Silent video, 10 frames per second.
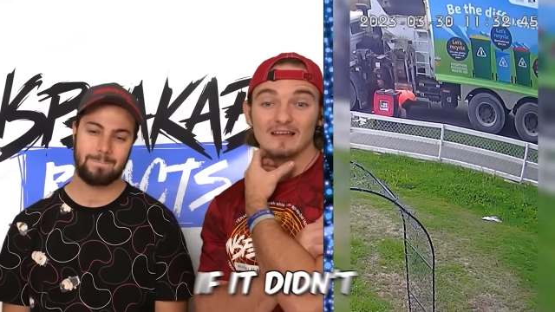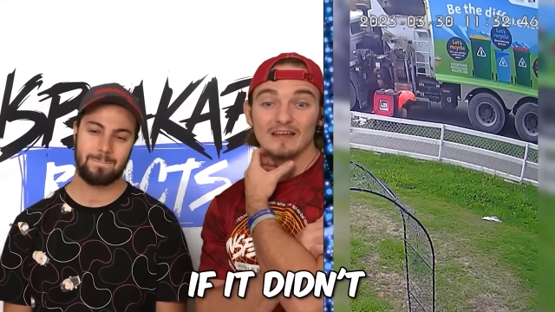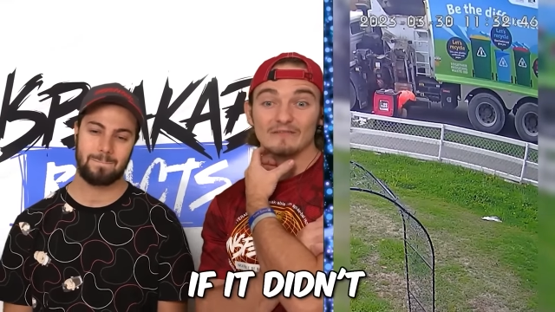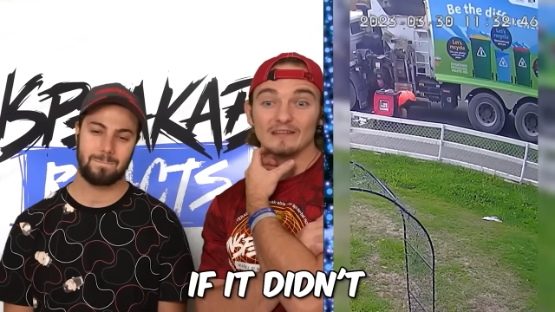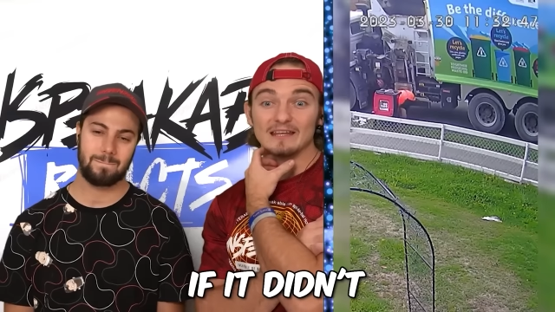
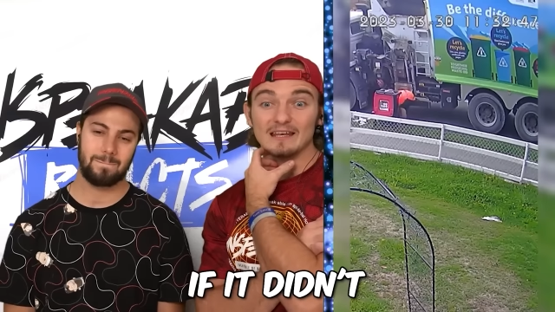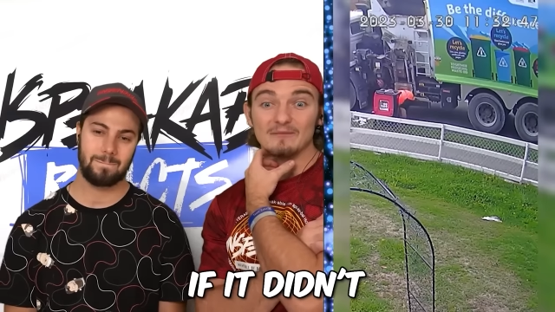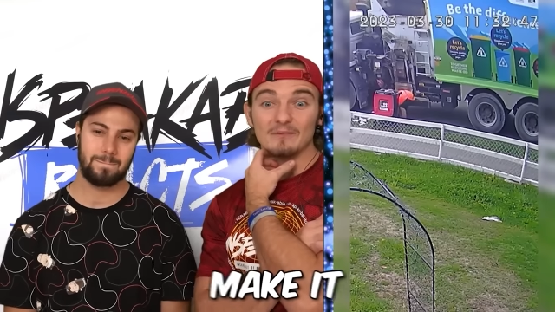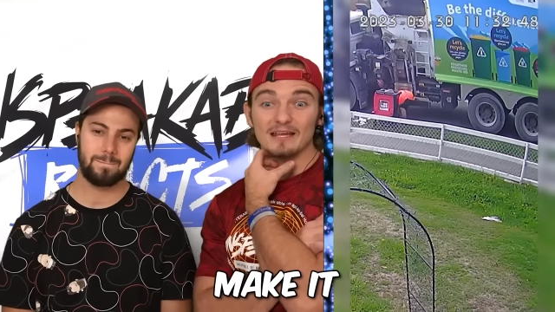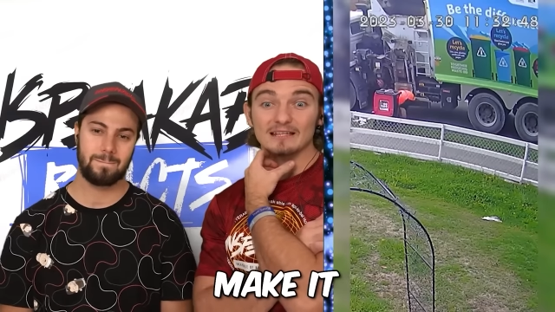Speaker 1: If it
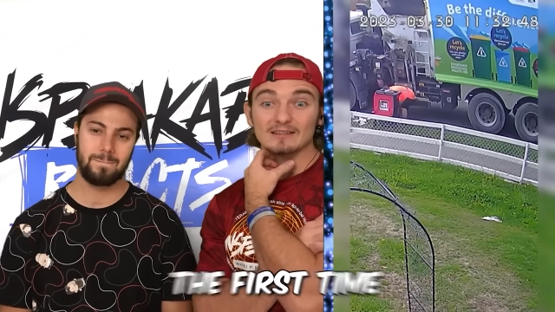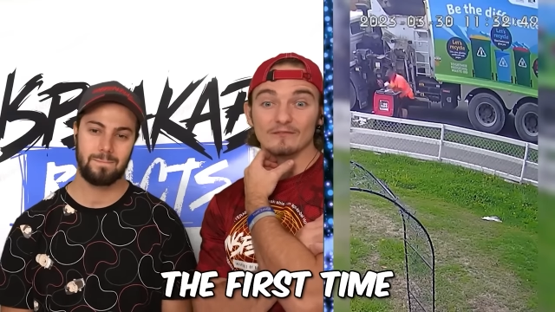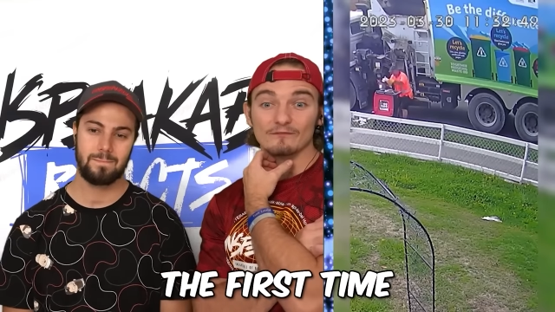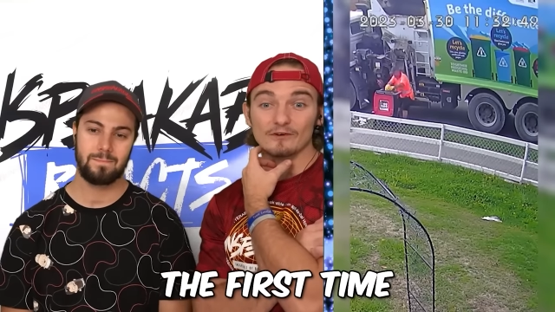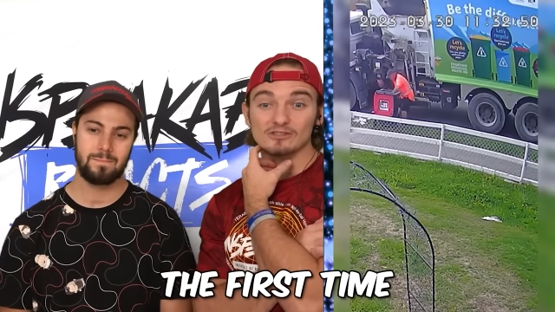didn't make it the
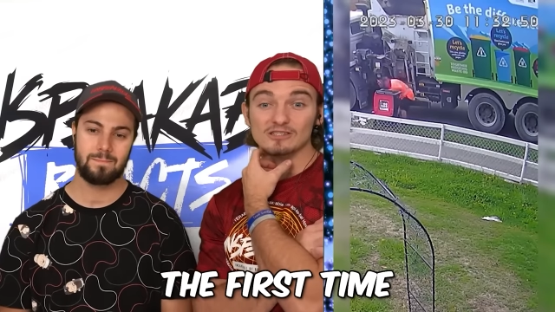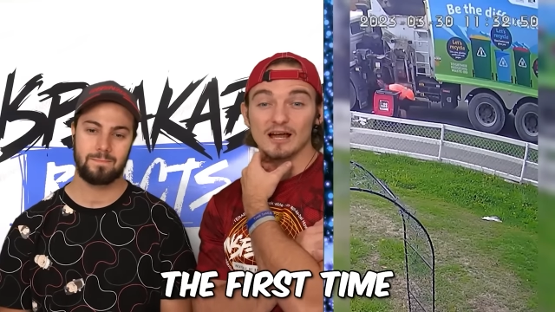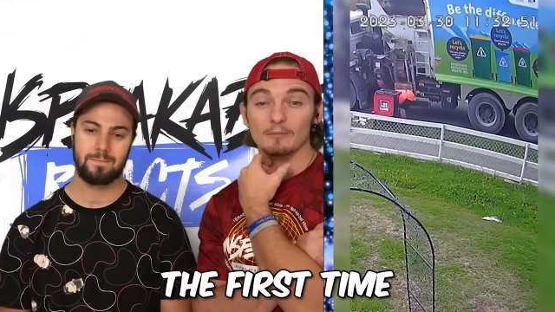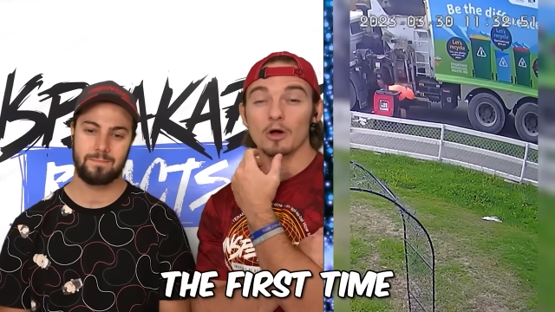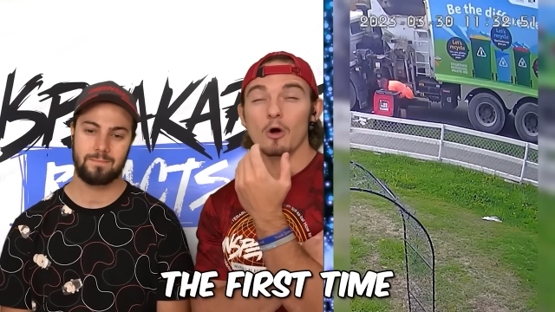first
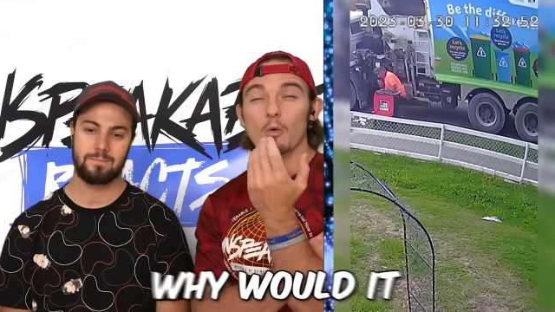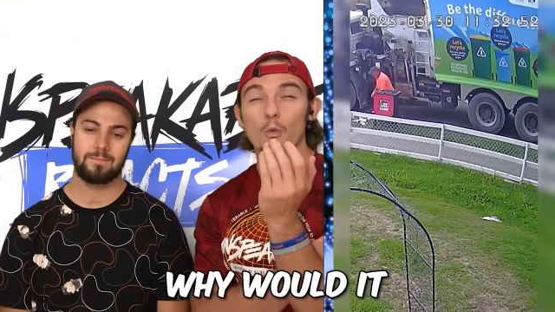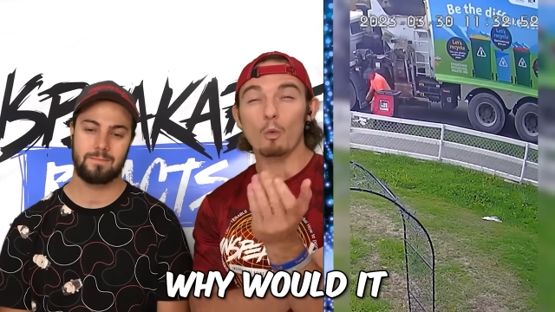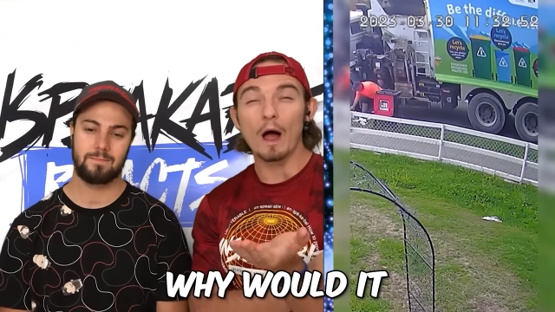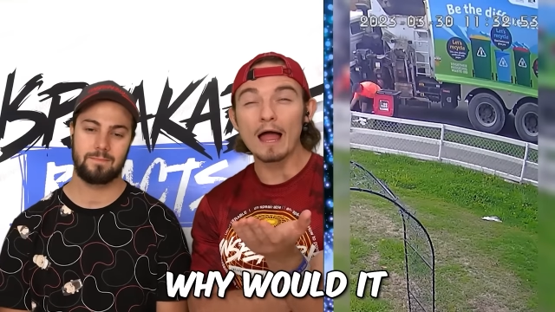time,
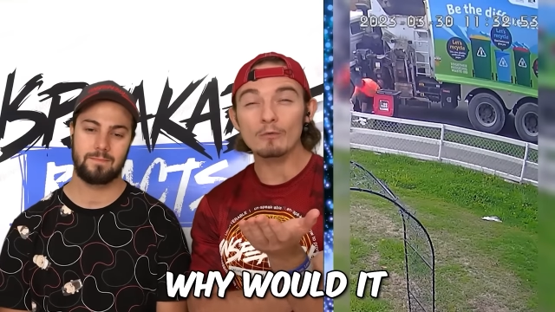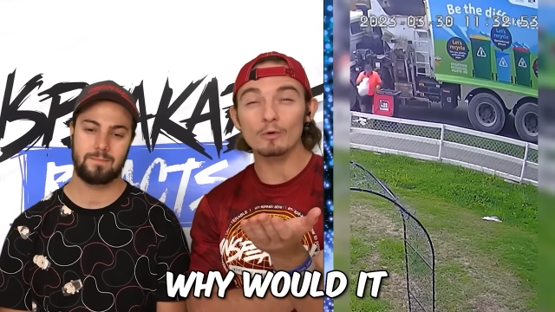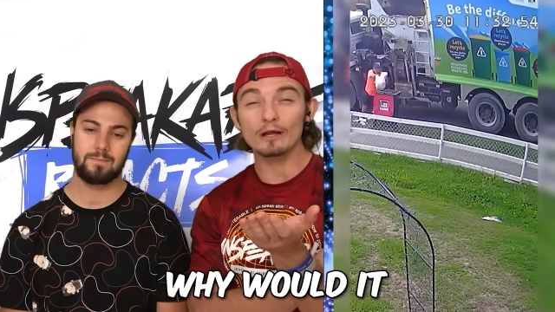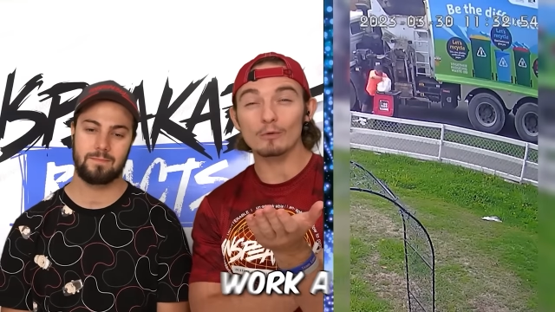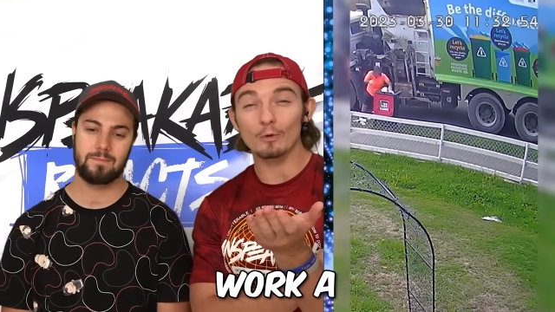why
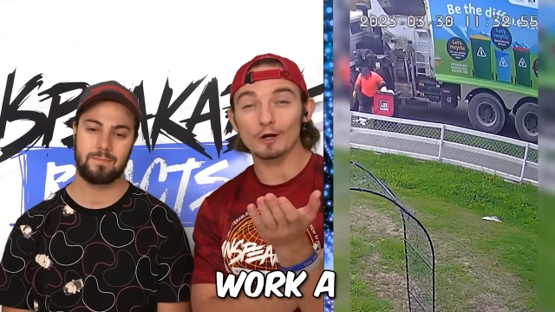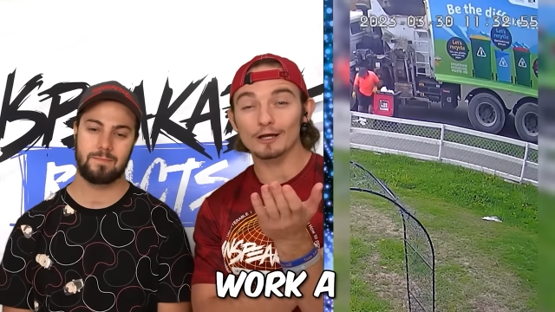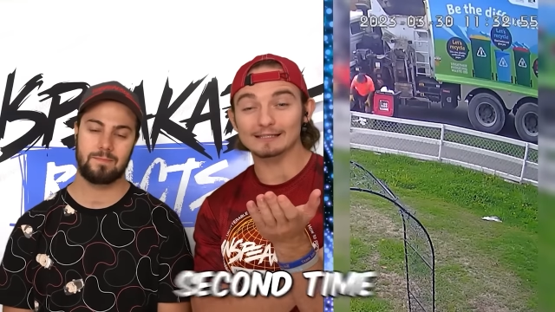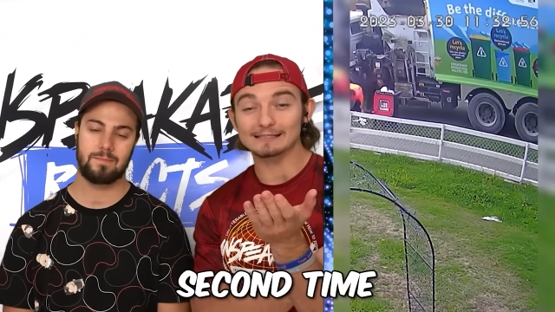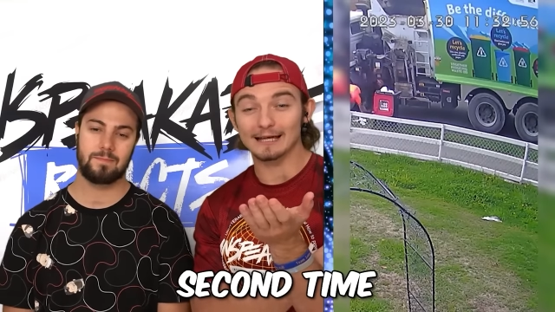would it work
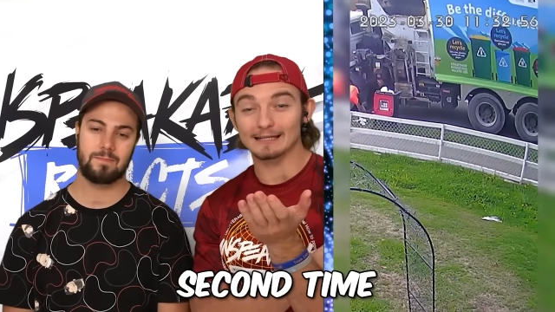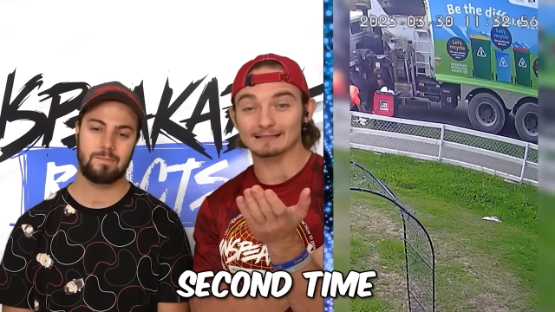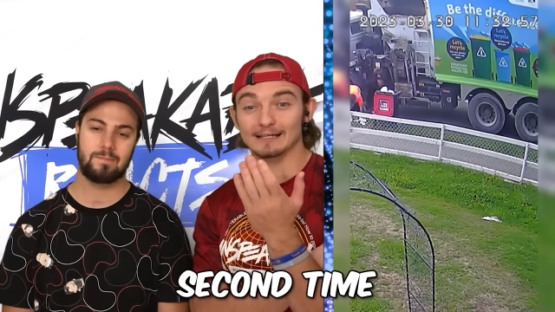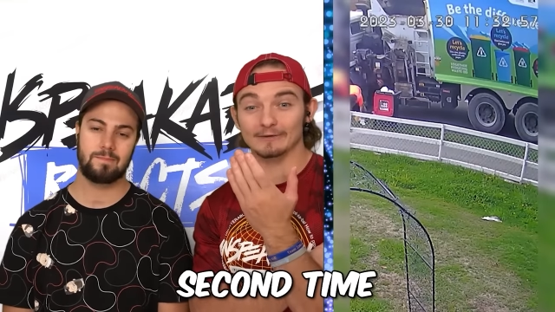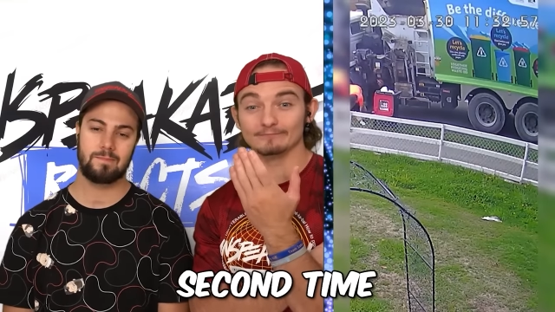a second
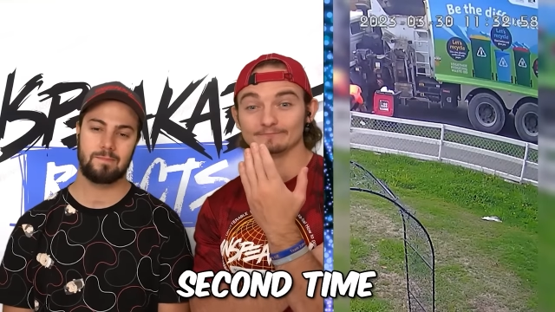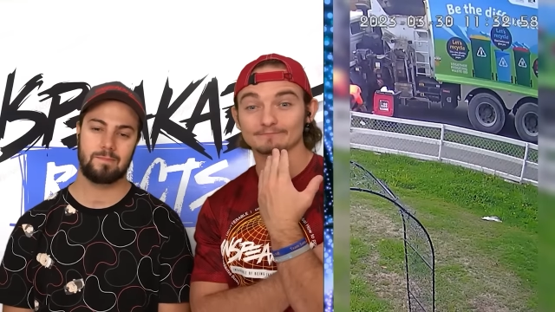time?